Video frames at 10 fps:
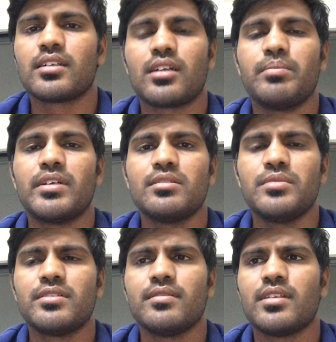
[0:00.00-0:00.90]
comparison
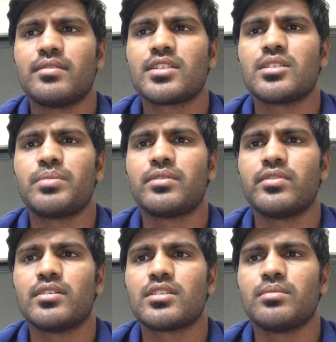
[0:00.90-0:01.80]
between 7-step and
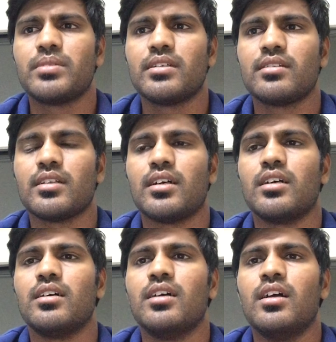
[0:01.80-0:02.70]
4-step is
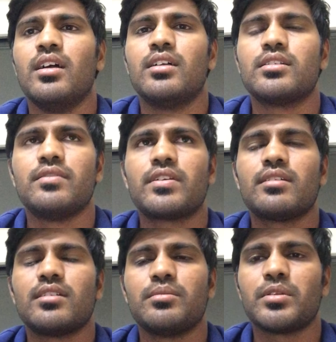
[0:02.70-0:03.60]

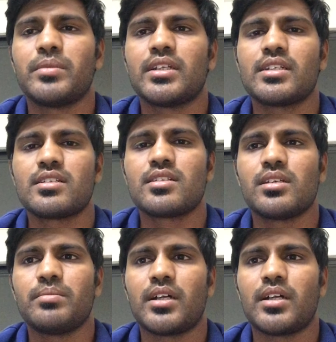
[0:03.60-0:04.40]
difference in implementation step.